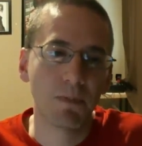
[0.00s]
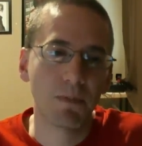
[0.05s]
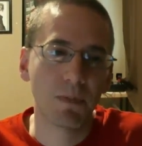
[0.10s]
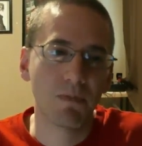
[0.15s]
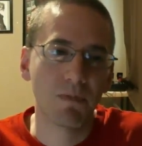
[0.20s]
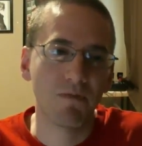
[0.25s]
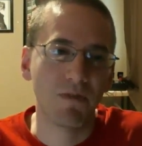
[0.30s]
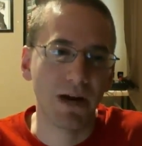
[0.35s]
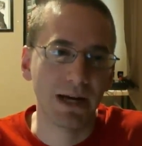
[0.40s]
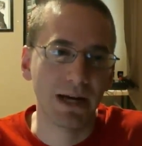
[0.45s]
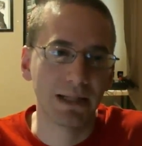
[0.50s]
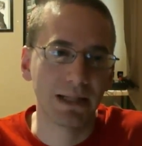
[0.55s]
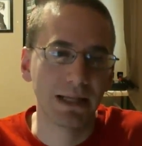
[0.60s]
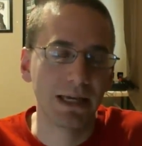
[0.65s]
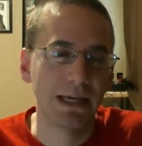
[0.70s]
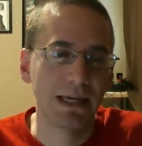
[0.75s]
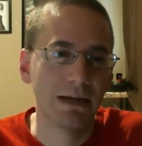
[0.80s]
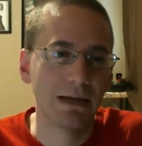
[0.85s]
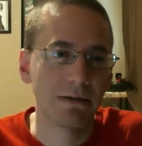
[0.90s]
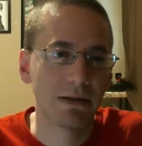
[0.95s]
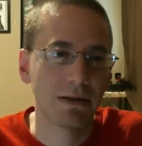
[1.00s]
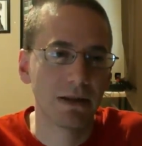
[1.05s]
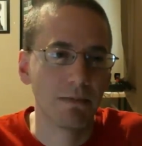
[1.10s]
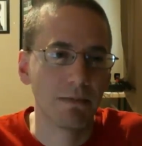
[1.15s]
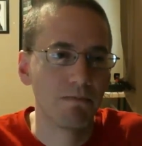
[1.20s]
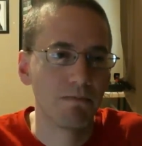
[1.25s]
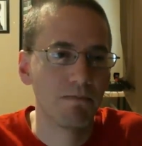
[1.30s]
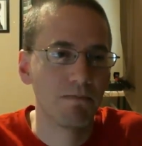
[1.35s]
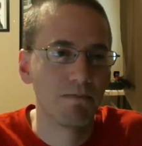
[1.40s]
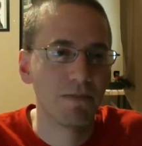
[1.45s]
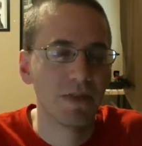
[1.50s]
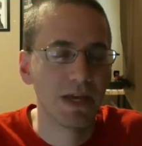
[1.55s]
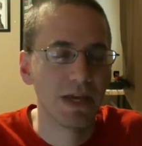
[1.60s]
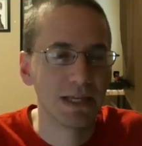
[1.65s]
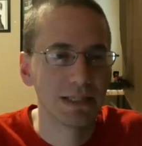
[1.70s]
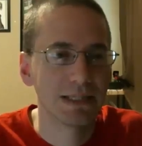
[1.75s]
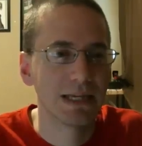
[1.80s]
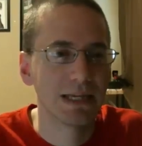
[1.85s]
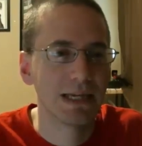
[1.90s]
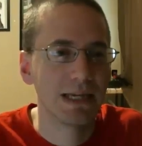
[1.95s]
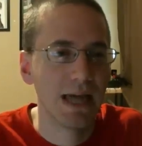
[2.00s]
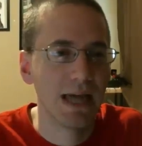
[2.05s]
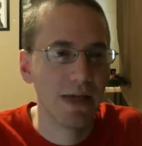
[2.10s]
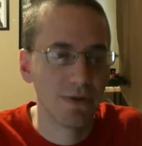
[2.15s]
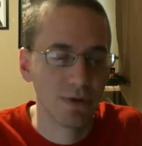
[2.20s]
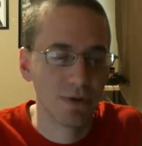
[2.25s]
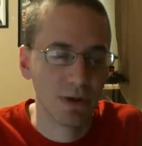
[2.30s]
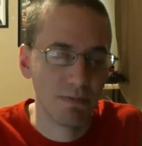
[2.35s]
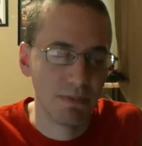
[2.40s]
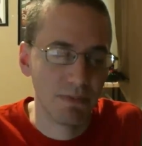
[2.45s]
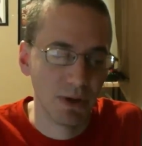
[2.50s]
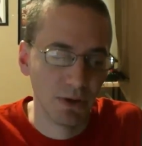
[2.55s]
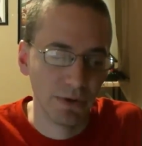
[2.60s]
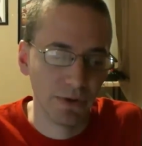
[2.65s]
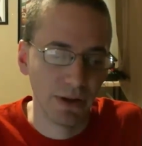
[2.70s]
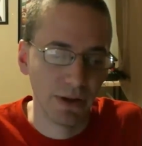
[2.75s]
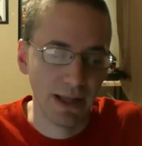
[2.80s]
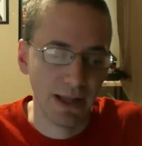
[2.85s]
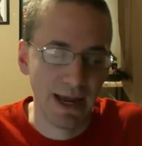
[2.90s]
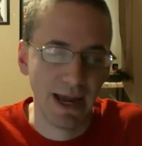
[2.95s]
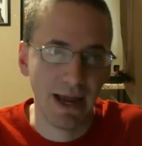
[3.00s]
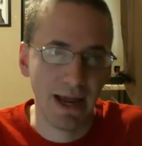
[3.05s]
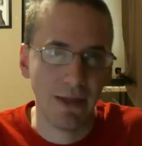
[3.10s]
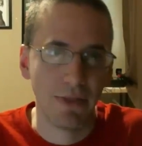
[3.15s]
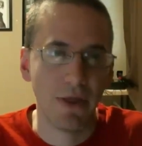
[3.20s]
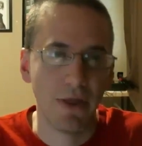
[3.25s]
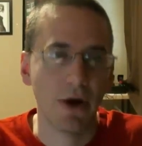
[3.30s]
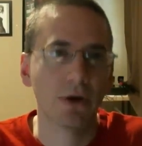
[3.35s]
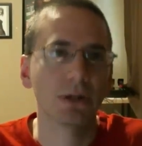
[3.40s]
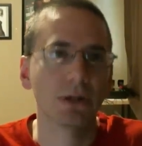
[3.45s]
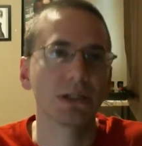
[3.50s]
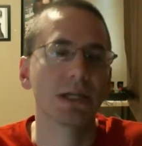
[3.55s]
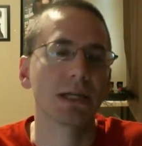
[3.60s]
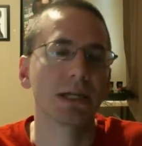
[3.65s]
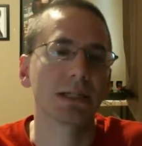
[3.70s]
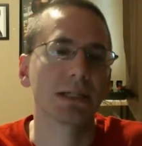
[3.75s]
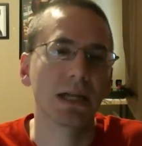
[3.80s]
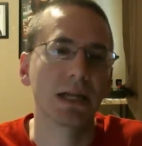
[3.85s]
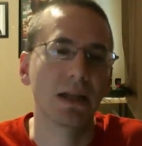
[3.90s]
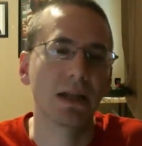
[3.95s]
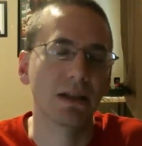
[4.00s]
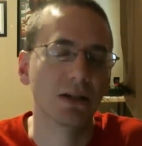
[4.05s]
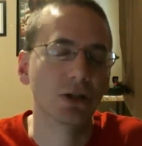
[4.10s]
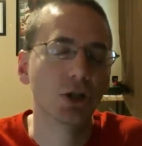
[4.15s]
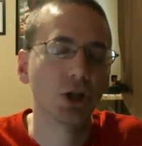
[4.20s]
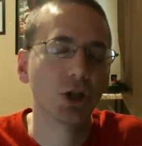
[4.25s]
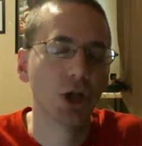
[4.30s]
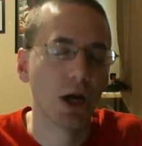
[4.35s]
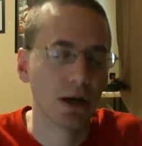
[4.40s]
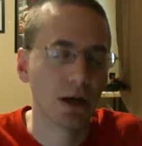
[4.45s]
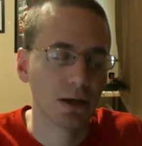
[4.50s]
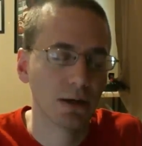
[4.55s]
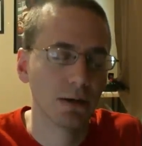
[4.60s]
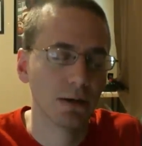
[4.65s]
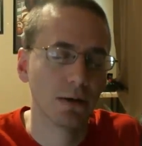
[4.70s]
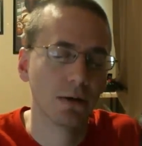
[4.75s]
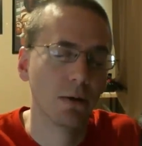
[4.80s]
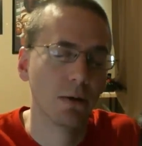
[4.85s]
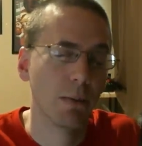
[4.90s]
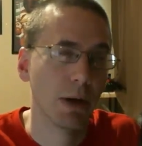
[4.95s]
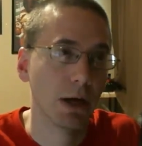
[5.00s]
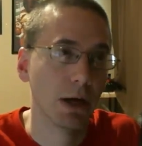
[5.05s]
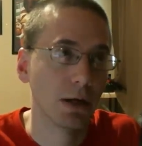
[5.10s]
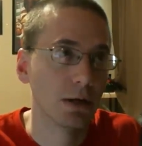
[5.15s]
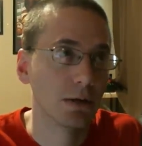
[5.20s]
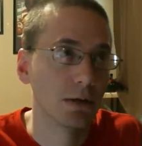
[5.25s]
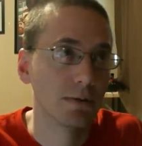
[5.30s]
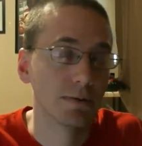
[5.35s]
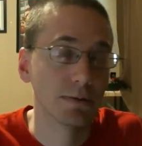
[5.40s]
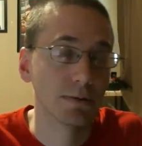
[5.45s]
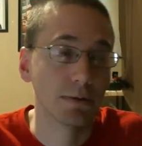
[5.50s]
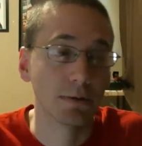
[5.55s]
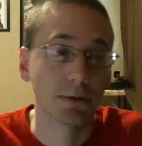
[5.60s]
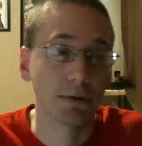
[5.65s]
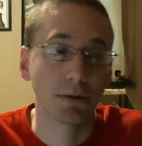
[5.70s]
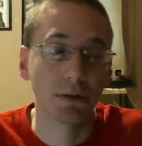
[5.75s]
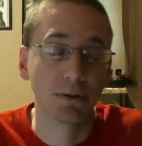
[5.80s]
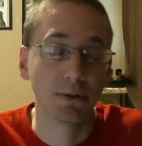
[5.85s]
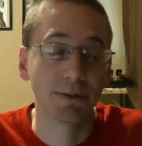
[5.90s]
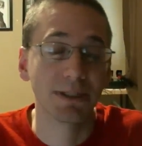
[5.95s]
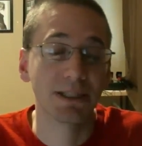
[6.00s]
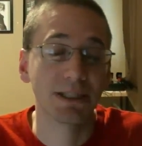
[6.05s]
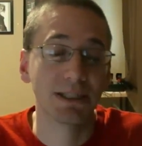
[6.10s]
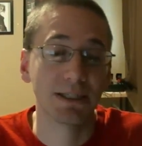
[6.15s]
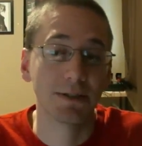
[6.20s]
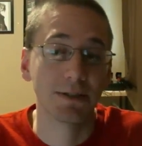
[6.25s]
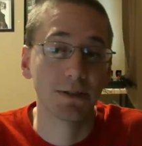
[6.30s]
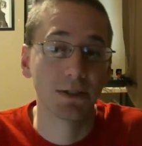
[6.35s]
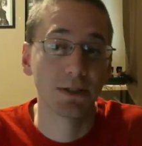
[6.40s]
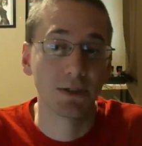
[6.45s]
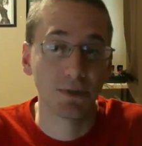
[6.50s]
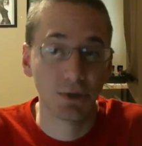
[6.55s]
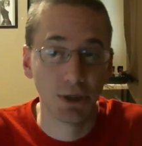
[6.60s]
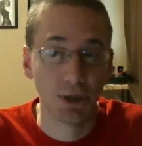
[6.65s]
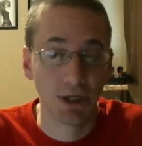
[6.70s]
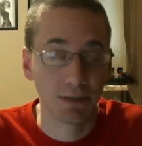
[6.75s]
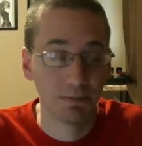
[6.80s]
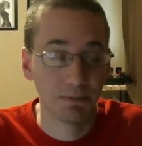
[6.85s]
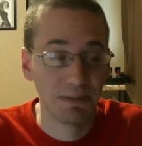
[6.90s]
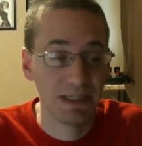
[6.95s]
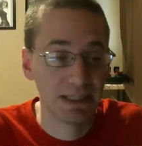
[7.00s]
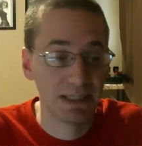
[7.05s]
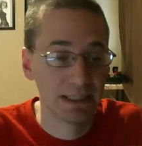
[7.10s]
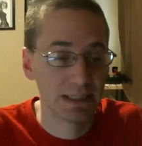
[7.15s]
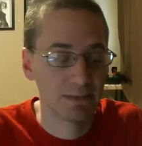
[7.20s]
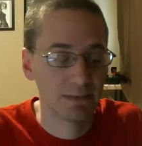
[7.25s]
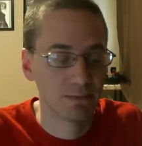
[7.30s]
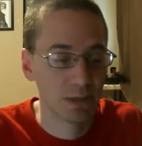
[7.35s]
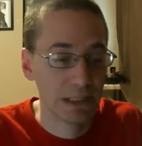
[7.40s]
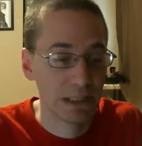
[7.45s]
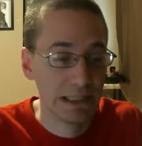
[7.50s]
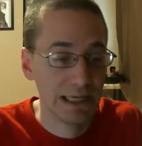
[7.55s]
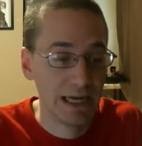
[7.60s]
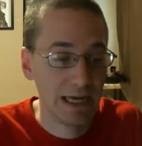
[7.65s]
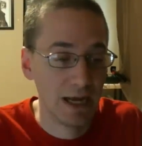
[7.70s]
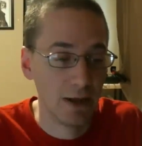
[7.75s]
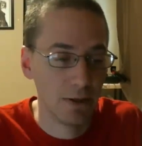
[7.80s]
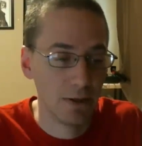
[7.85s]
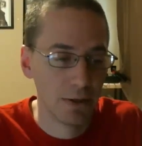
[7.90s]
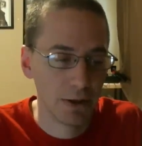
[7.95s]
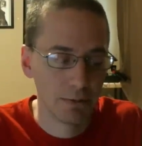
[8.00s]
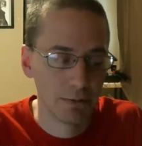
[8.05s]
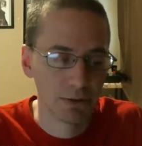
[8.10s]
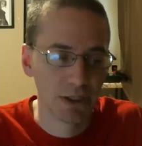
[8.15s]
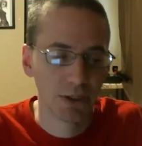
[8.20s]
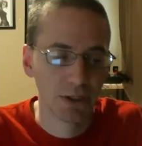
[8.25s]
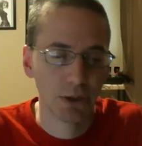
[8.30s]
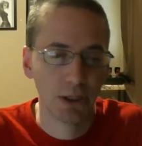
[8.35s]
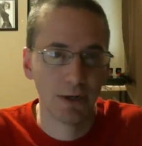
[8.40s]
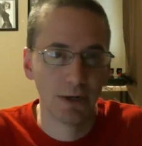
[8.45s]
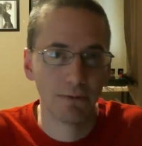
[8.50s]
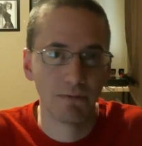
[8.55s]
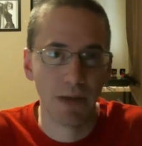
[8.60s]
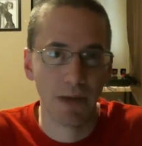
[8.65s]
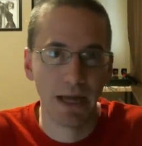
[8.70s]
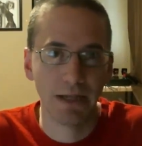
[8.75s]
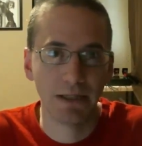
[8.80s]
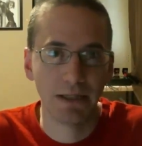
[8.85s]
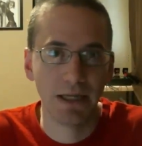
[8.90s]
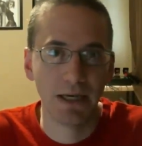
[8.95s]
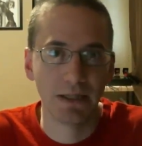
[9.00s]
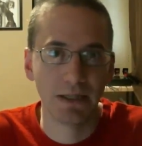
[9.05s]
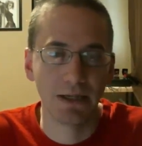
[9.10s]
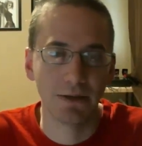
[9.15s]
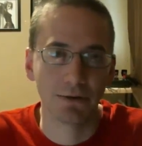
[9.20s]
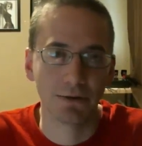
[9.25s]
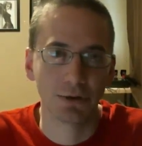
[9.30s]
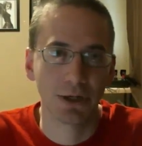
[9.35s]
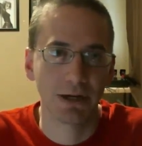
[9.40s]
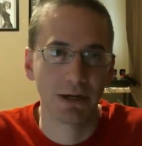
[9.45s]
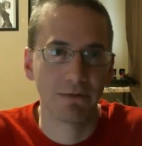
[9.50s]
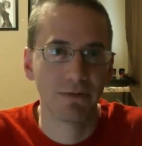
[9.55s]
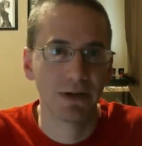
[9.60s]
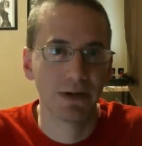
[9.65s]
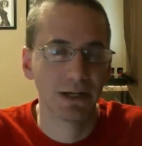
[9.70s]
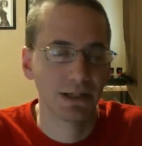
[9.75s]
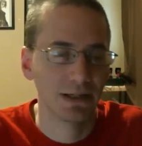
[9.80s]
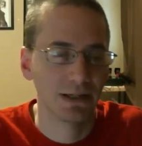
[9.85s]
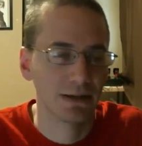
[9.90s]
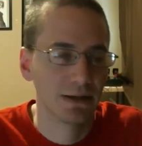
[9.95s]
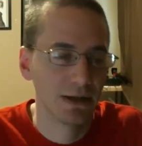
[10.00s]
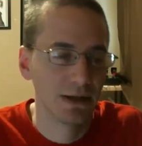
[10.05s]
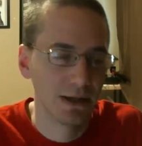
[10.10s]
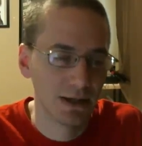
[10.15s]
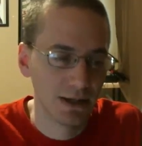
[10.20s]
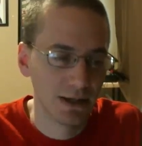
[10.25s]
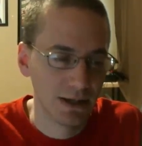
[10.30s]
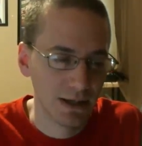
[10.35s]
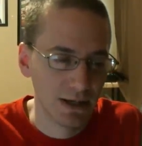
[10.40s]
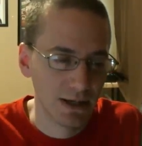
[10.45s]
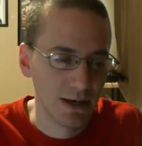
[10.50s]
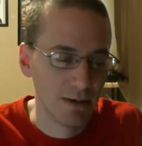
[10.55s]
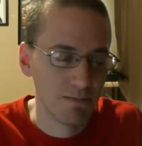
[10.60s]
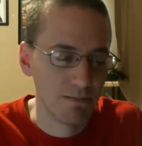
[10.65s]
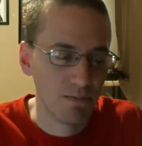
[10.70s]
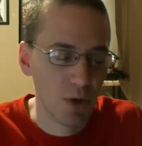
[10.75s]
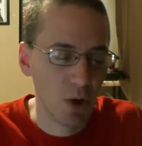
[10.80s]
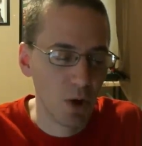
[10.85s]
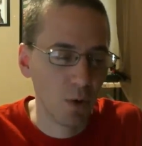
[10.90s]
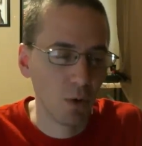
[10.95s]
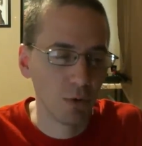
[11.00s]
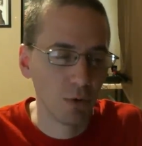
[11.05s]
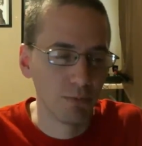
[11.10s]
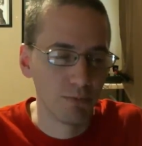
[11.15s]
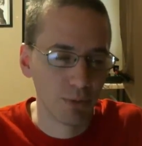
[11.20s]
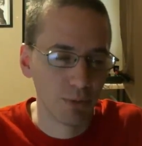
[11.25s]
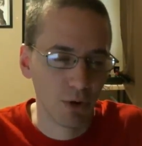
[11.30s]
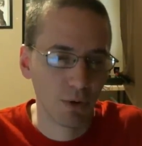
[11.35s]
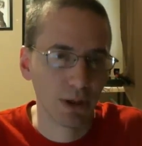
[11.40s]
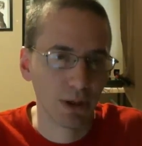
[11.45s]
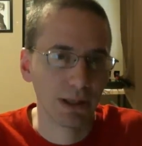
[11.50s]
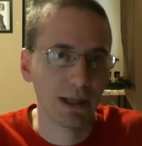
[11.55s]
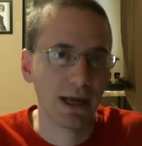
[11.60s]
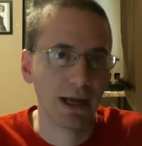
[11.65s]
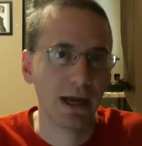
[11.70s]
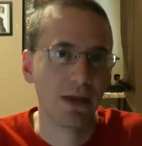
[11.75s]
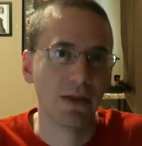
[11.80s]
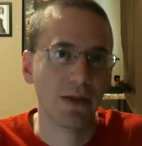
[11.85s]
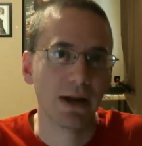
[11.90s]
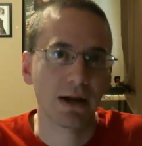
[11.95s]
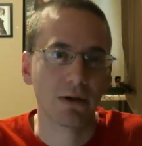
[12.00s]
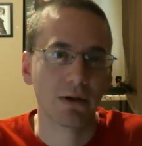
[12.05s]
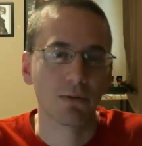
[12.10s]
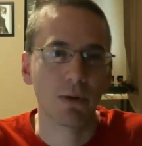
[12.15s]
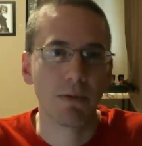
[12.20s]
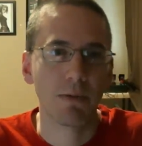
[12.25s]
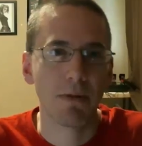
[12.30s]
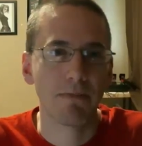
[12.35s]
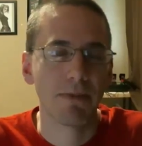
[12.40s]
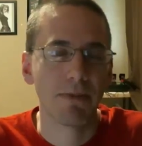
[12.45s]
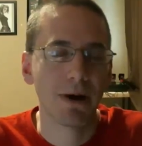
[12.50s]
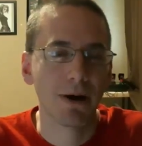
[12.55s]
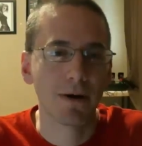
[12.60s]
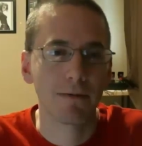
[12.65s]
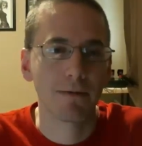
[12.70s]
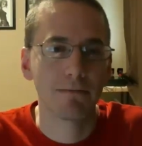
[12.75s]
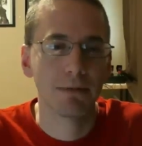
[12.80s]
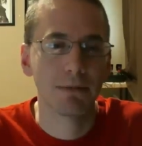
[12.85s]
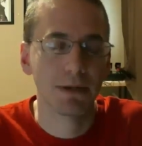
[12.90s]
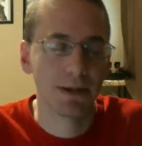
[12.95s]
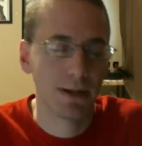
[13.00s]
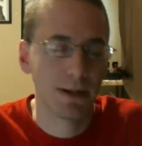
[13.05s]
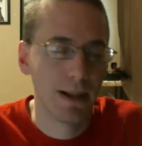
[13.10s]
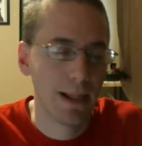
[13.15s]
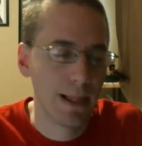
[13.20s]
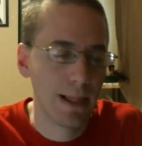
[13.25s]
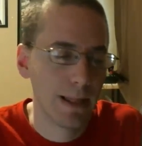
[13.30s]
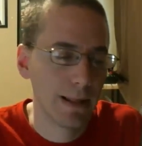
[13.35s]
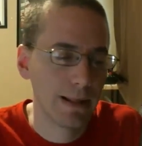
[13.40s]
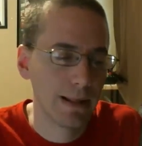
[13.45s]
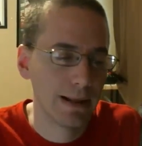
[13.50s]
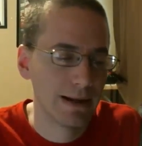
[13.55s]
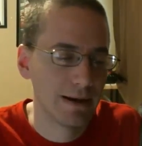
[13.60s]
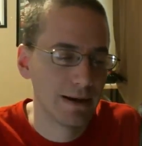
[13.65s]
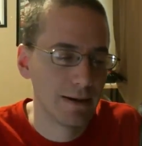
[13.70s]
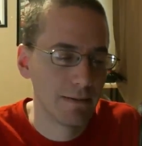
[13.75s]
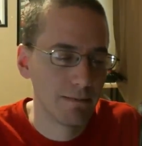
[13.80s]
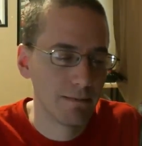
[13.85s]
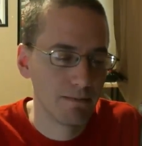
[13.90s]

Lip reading: finally get the things together to build the lathe. The hardest thing is getting the chuck. Oh my god, nobody sells the chuck pieces for the lathe. I was actually at an antique dealer trying to find a old broken lathe that I could rip apart, but I